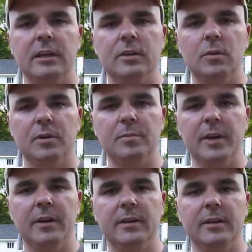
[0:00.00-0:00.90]
North
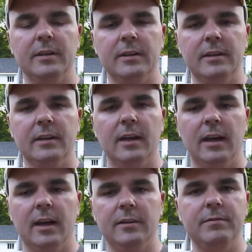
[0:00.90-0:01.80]
America,
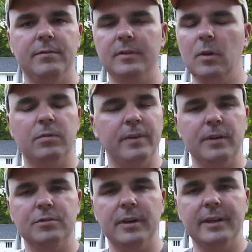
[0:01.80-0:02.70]
no fair
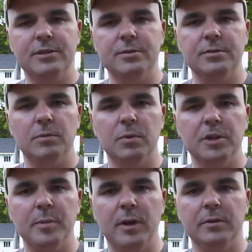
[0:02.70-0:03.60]
trade issues to worry
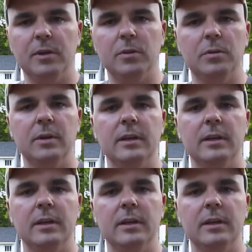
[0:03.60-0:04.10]
about, no